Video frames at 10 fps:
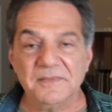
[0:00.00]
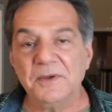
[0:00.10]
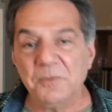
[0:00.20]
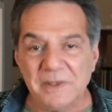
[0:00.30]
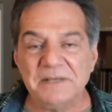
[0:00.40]

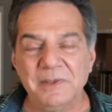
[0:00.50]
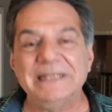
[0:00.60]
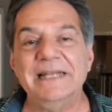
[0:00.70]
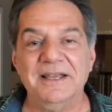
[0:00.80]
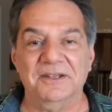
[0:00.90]
when
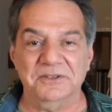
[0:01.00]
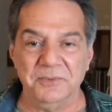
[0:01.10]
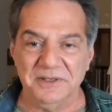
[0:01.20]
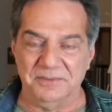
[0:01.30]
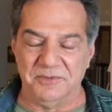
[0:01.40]
they cut the
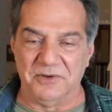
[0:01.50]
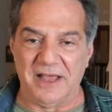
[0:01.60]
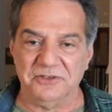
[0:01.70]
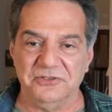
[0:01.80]
rhythm track.